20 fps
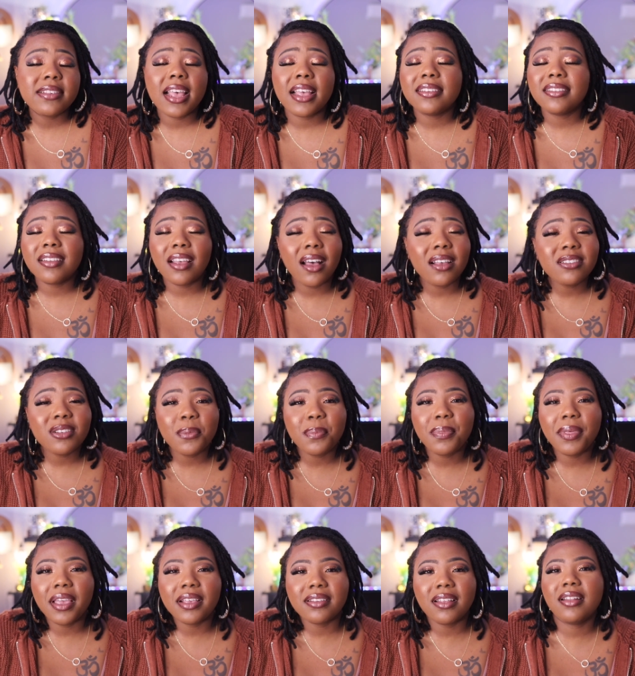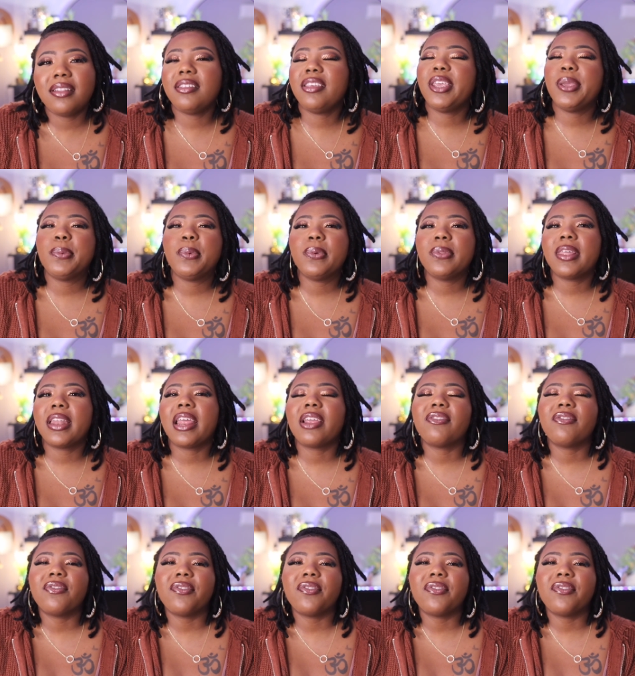I saw some things on TEMU that I